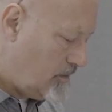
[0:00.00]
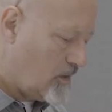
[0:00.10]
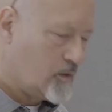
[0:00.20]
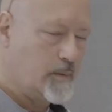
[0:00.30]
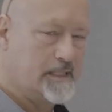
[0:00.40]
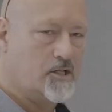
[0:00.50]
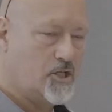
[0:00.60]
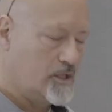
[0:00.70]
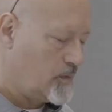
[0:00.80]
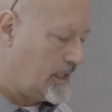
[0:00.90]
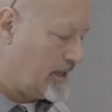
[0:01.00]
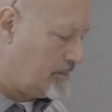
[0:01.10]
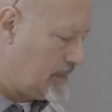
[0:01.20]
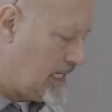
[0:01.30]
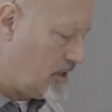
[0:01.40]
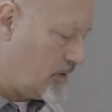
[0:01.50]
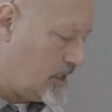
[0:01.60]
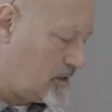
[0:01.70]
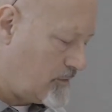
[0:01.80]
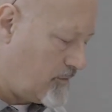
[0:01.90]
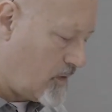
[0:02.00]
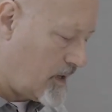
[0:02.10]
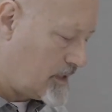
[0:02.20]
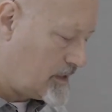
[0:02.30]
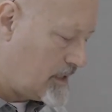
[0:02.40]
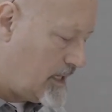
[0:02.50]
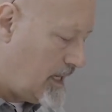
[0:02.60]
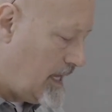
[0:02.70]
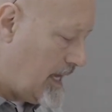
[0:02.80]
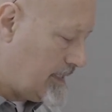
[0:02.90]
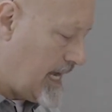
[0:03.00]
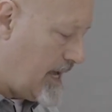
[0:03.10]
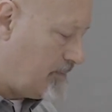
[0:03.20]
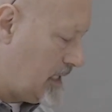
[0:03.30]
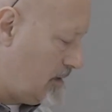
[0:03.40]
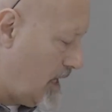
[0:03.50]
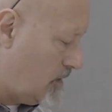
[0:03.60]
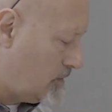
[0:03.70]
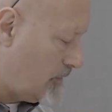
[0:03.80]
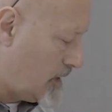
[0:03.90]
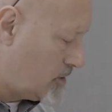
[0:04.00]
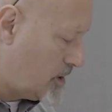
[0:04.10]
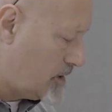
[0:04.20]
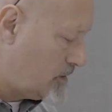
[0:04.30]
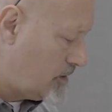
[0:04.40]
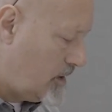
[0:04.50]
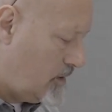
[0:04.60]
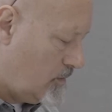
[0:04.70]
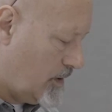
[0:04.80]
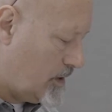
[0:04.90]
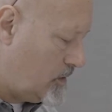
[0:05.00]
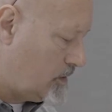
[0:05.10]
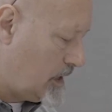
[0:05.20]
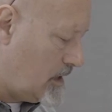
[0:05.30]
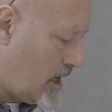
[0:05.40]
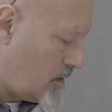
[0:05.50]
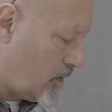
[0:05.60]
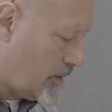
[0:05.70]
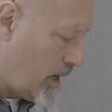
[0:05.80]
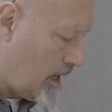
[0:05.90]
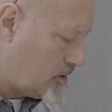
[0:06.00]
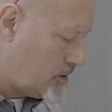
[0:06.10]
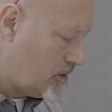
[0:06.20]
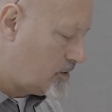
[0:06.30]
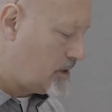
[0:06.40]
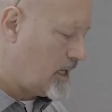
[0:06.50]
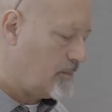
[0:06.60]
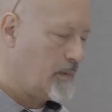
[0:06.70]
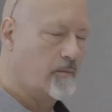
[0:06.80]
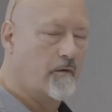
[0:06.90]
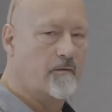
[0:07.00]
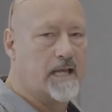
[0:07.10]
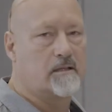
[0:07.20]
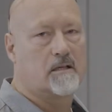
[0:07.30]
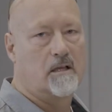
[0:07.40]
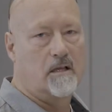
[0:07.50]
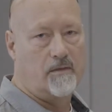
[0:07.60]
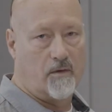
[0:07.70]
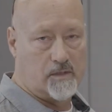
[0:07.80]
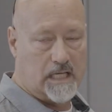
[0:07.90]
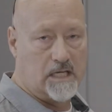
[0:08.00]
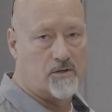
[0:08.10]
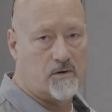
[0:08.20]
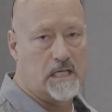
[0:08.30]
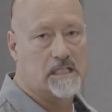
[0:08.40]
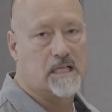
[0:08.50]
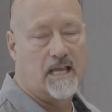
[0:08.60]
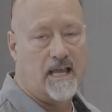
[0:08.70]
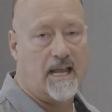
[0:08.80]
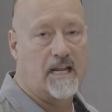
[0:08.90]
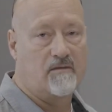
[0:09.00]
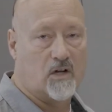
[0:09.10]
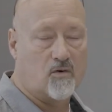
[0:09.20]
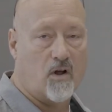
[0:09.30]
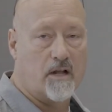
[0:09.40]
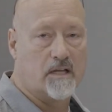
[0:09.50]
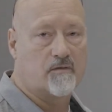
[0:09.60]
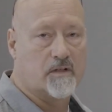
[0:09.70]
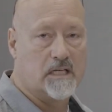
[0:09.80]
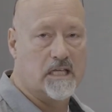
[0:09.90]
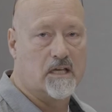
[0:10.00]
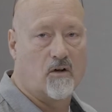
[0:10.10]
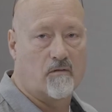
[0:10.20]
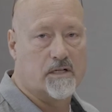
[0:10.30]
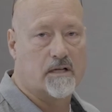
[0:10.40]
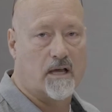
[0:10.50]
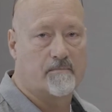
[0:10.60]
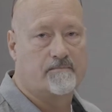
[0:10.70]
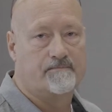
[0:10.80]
Those positions will help decrease the force, adapting mouse functions, reducing awkward postures to help you prevent those injuries and even chronic fatigue over time.